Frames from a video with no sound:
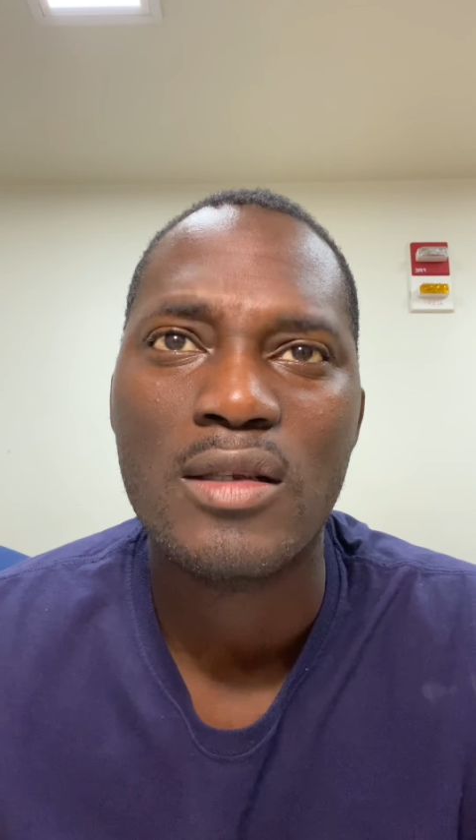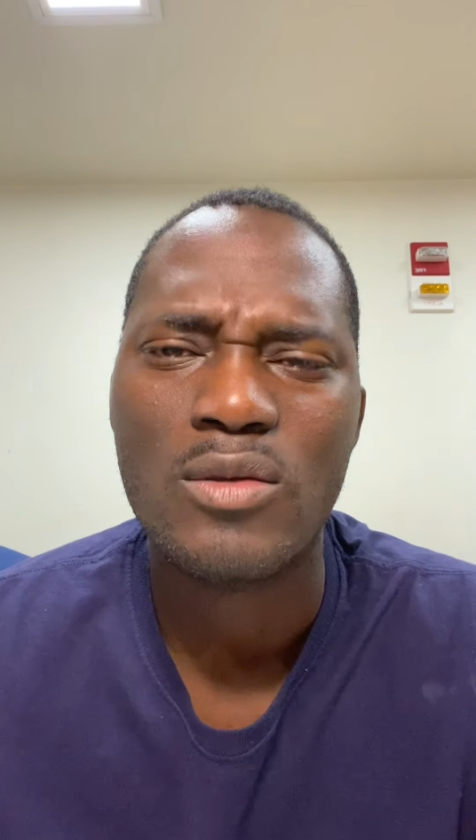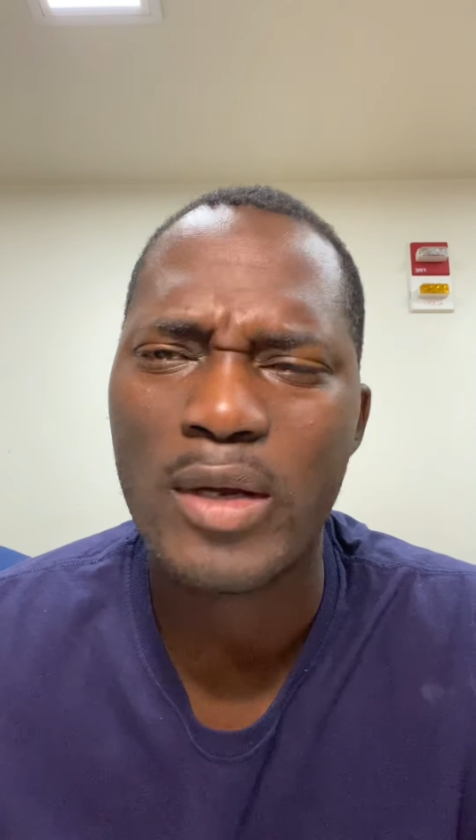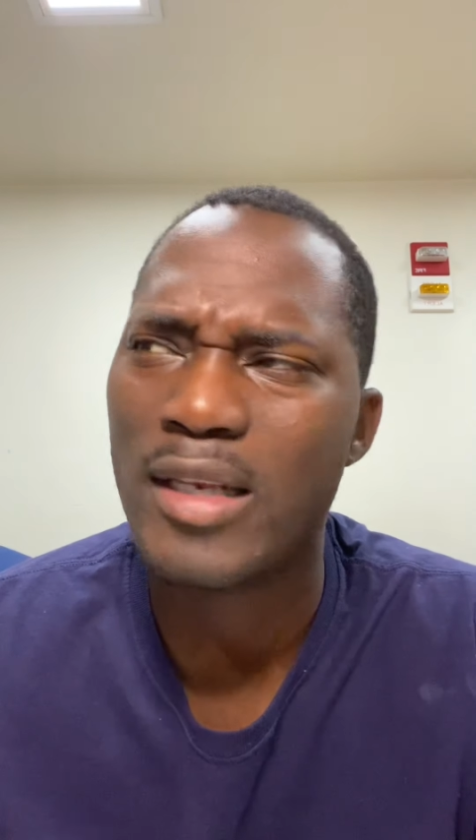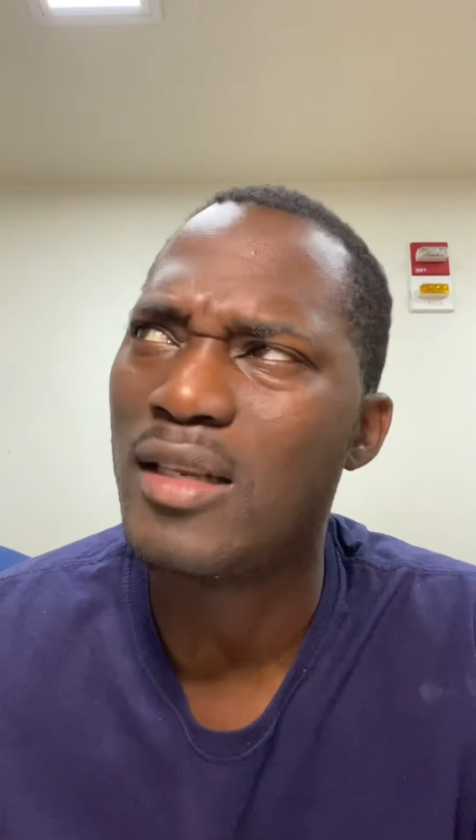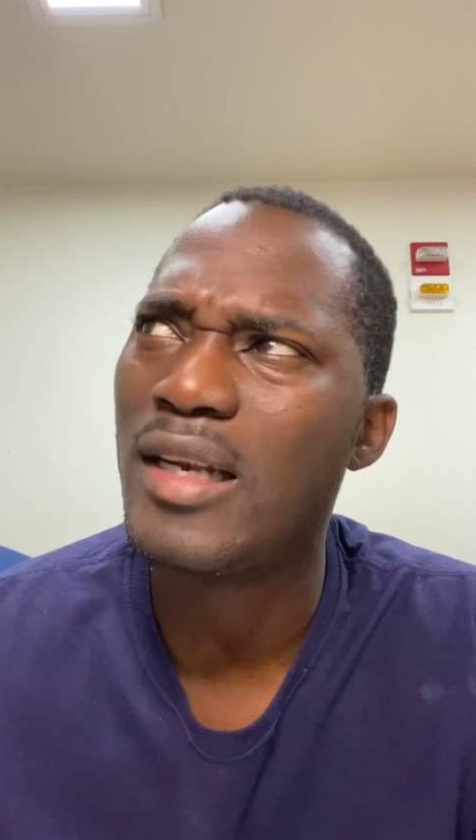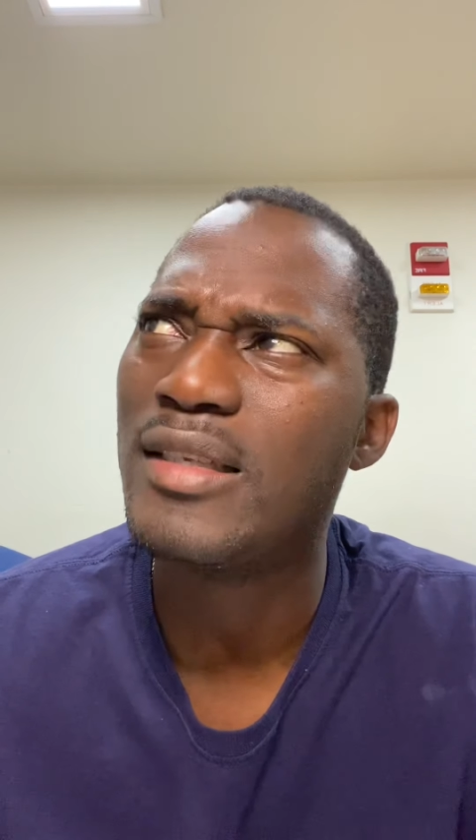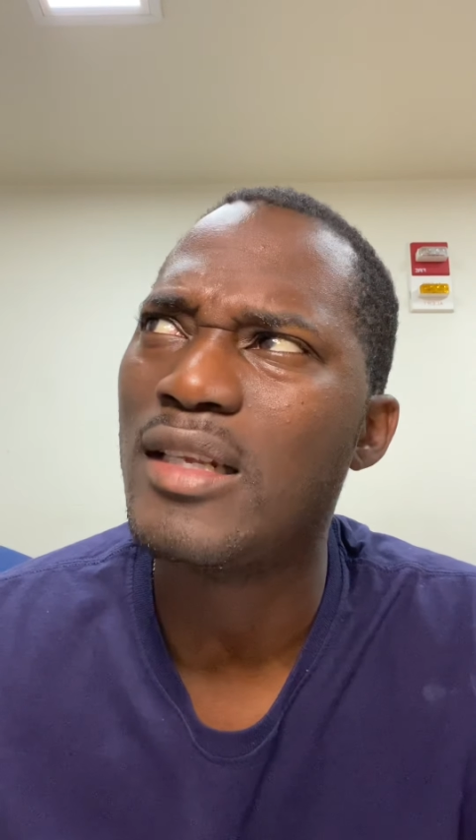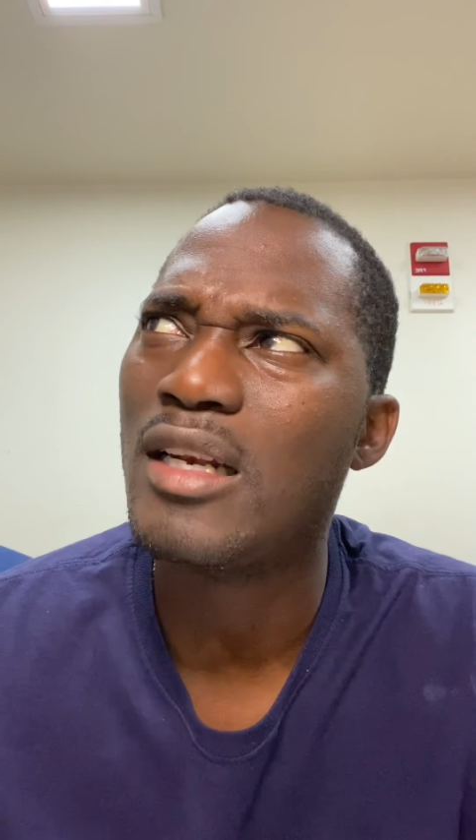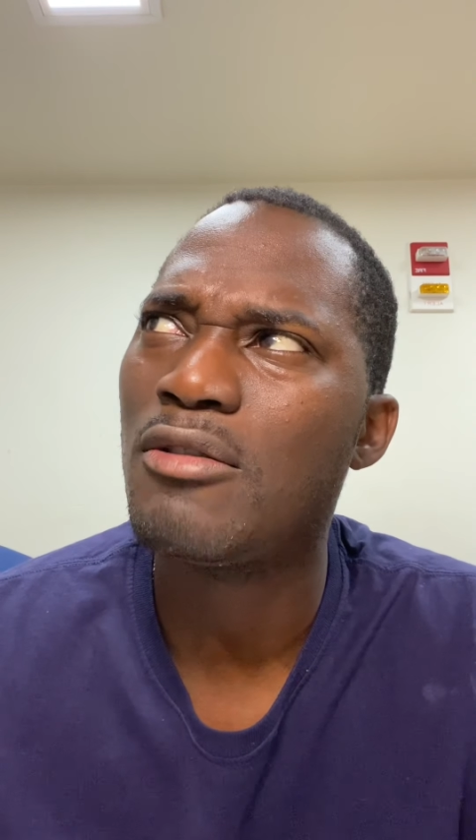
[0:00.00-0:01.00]
Wait, did I
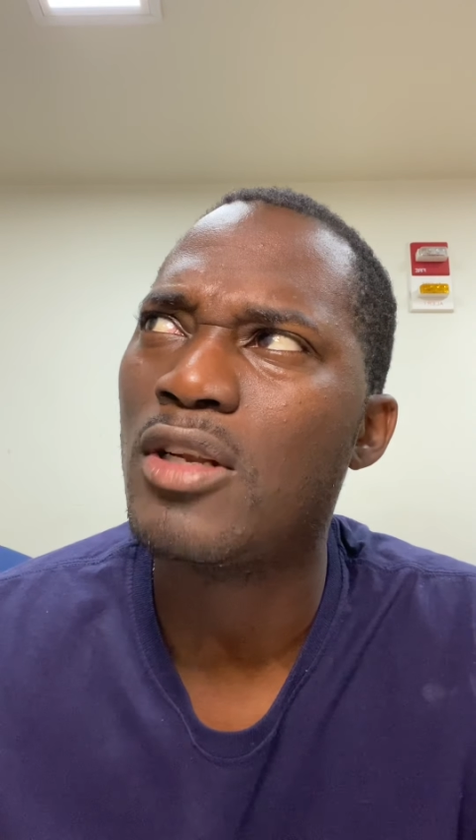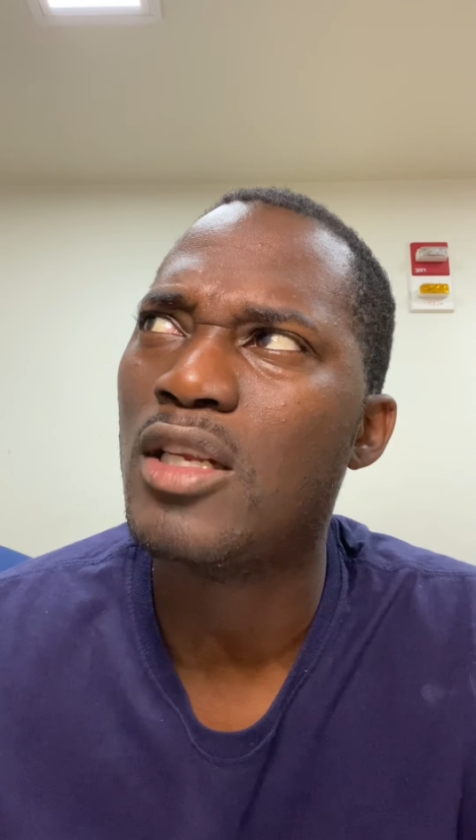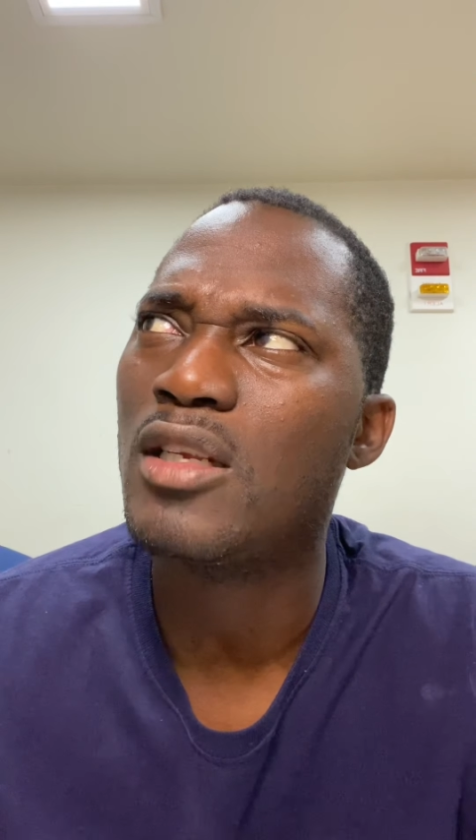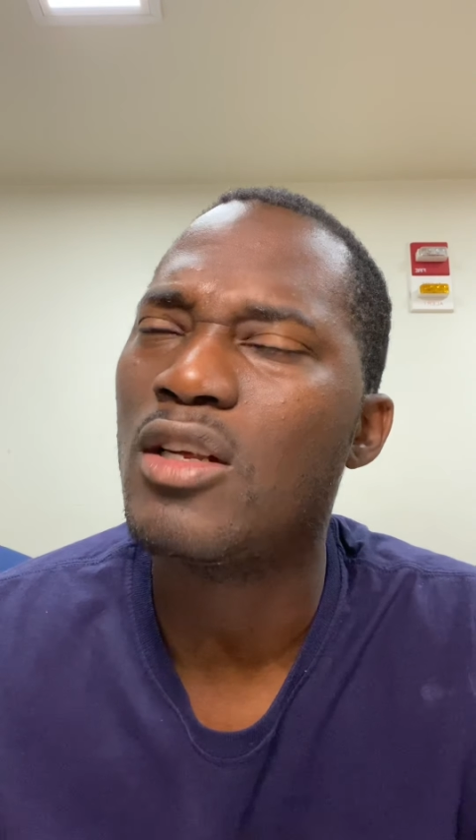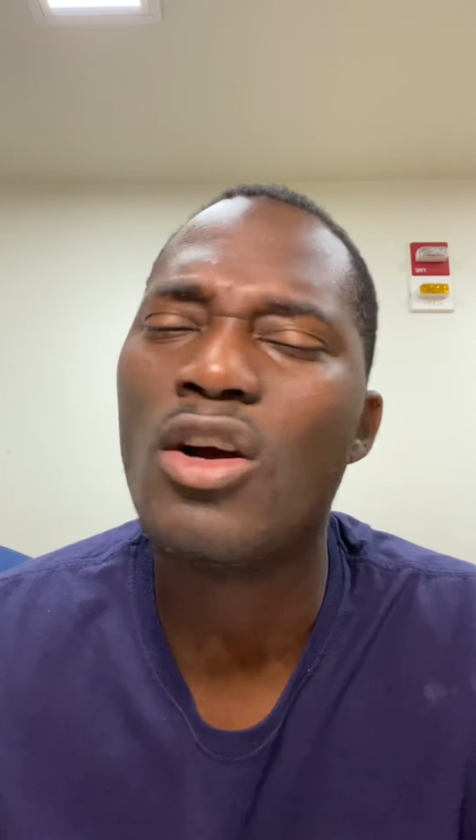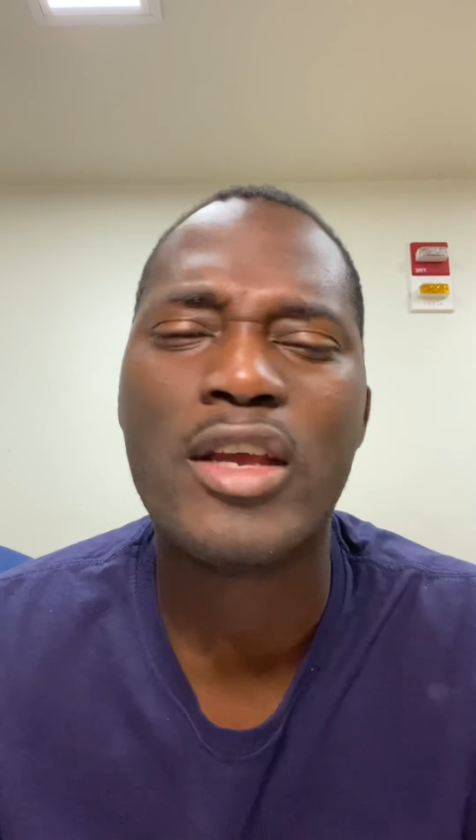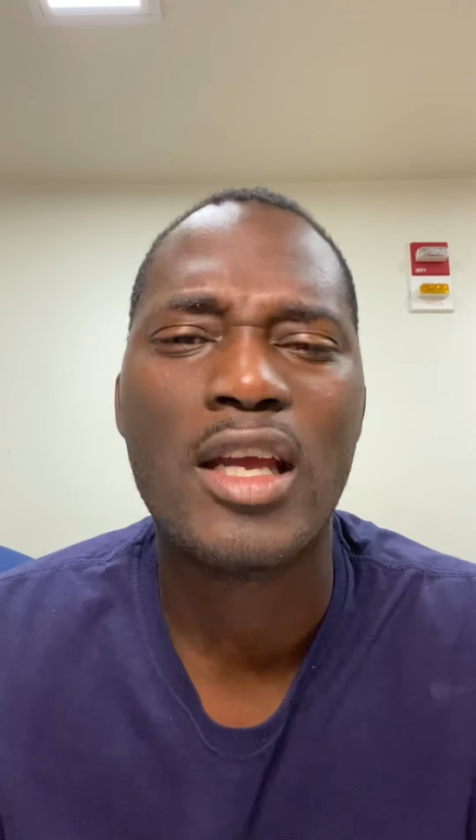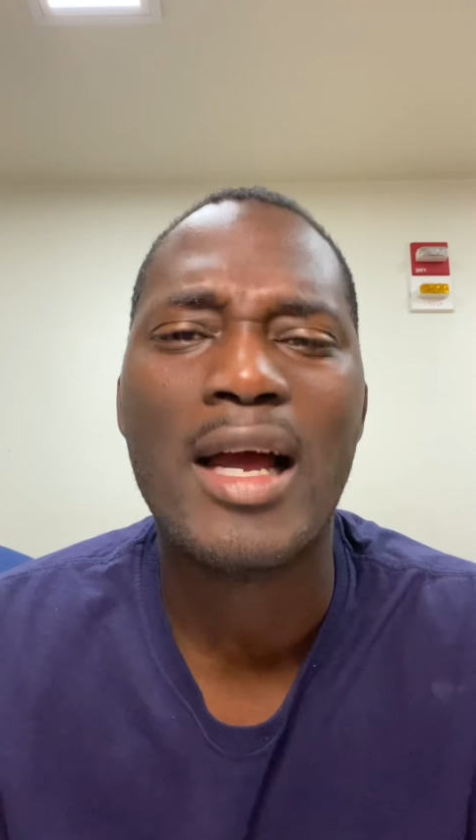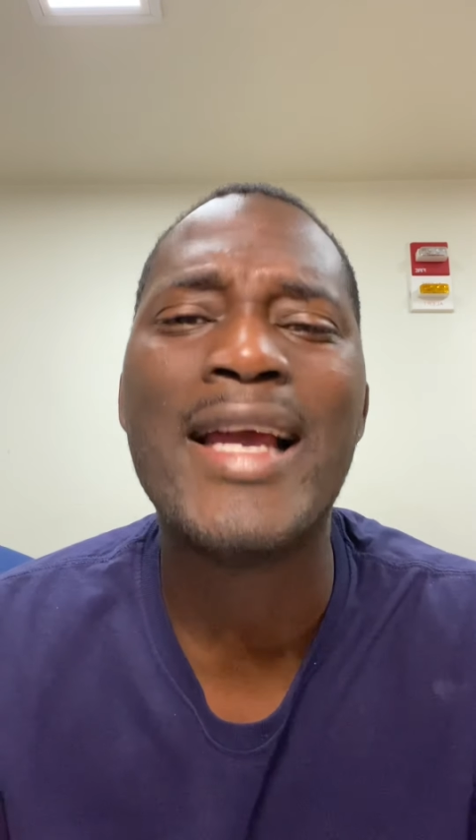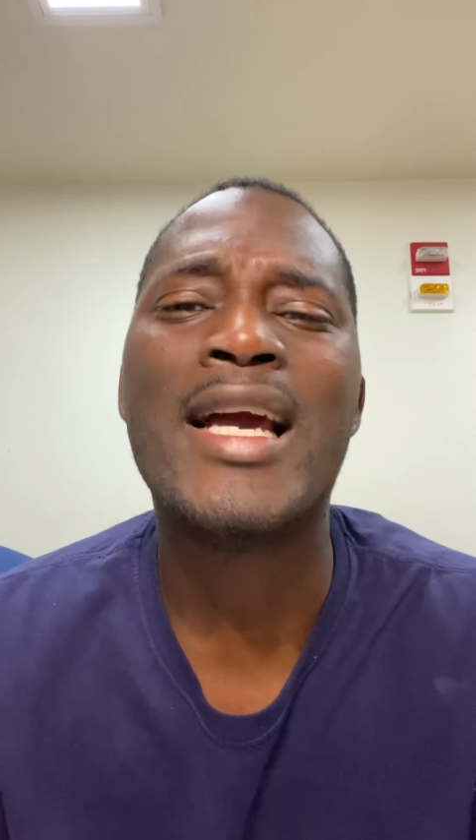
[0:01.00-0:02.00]
say that already?
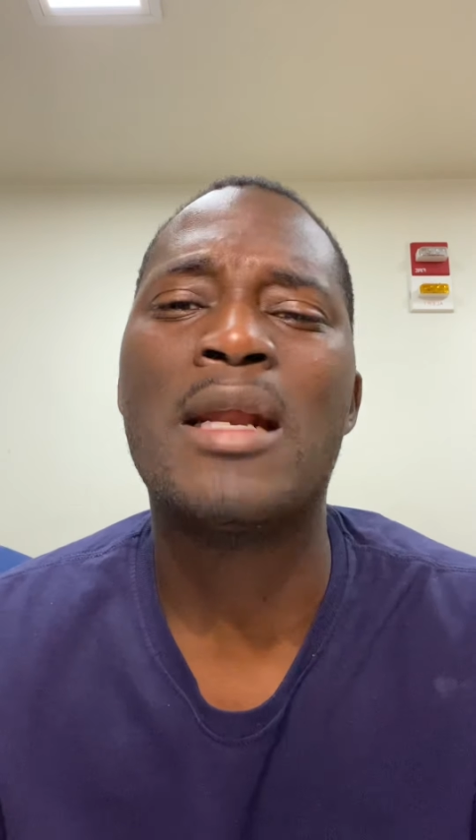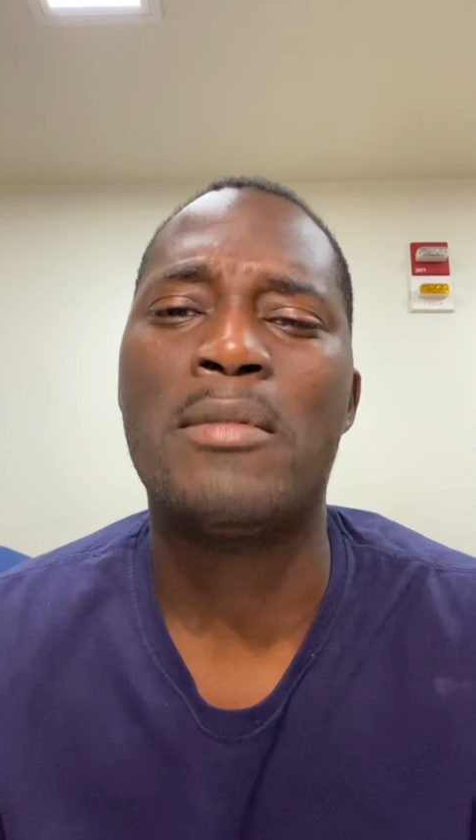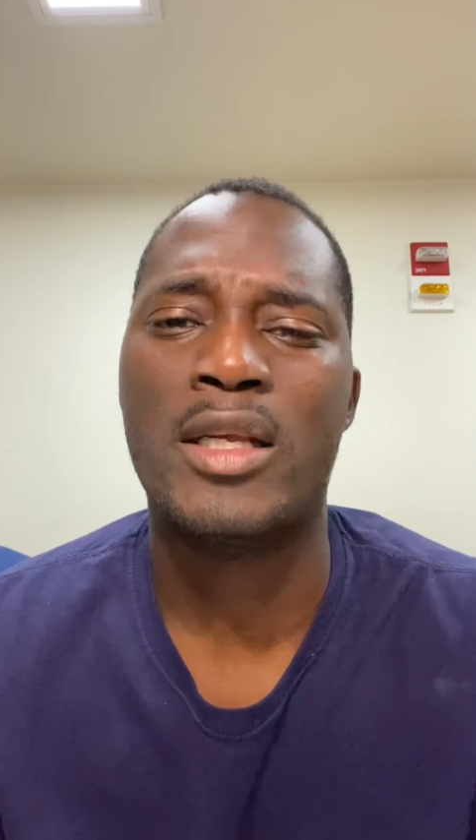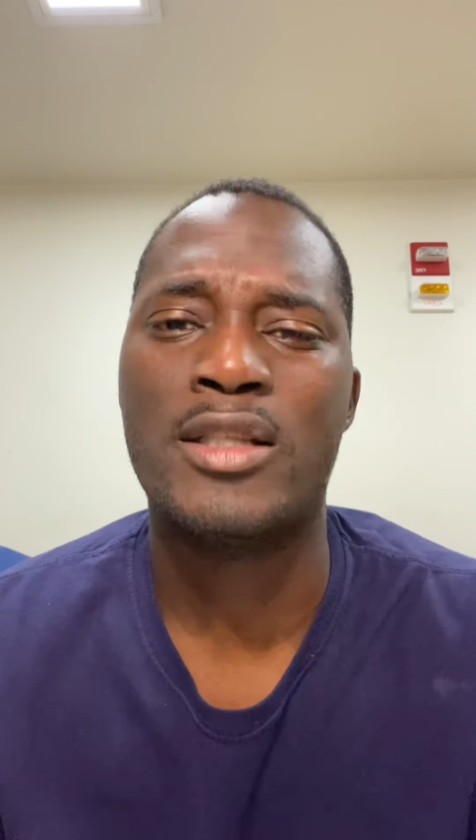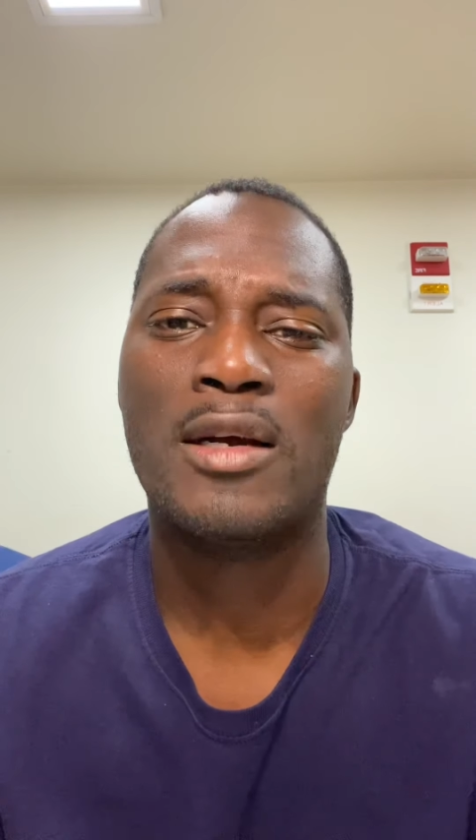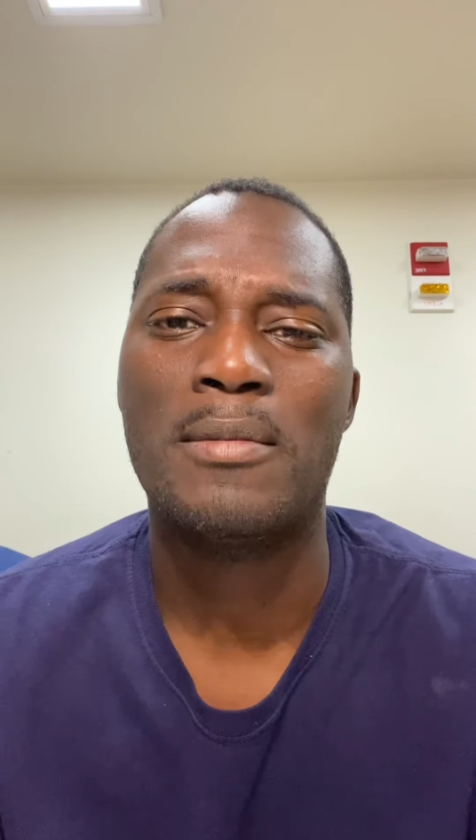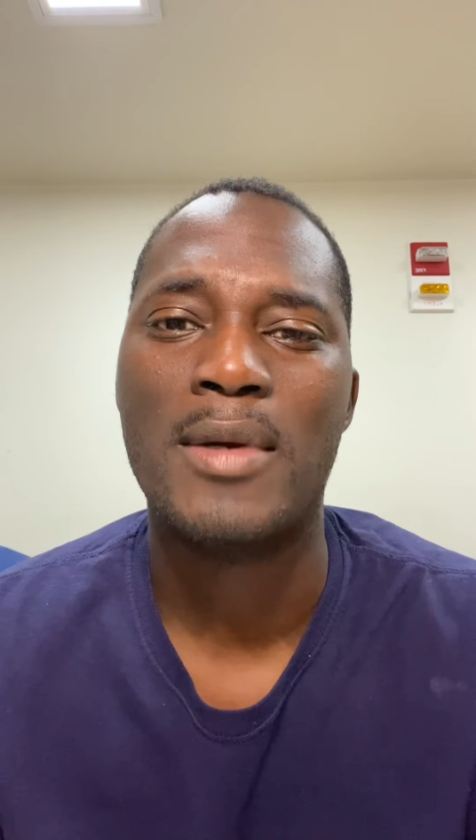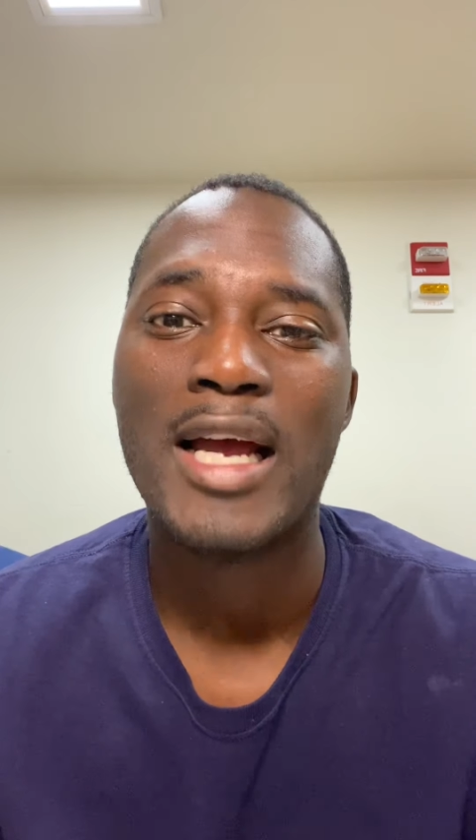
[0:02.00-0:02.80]
Okay, I got it mixed up.